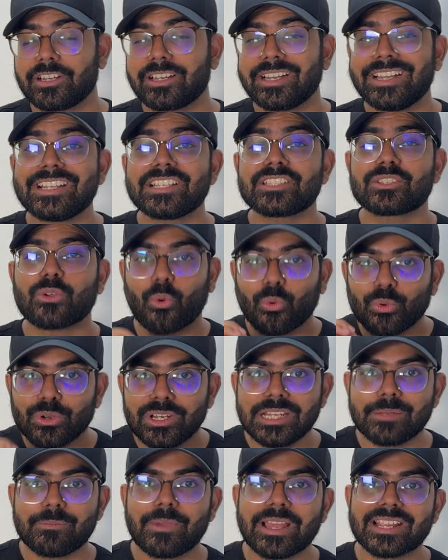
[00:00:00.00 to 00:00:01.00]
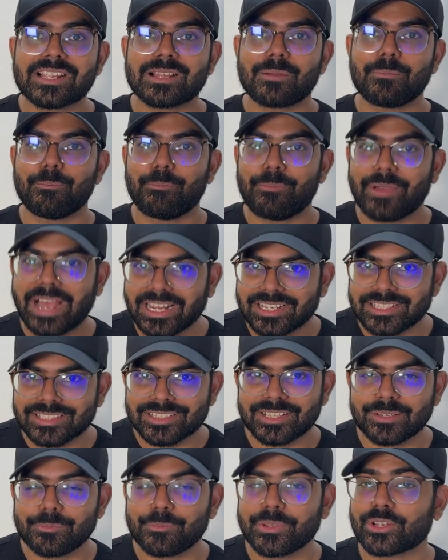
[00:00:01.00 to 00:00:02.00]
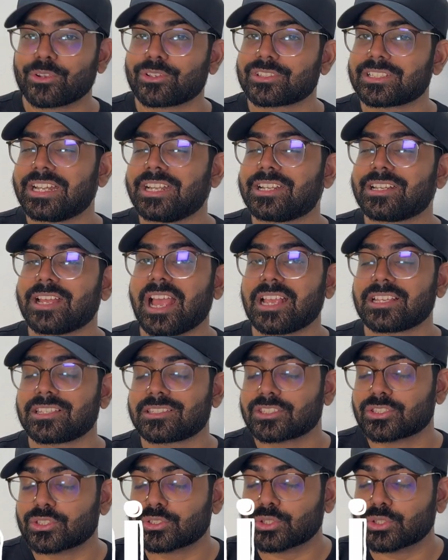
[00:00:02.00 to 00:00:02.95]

it is only by comparison because it has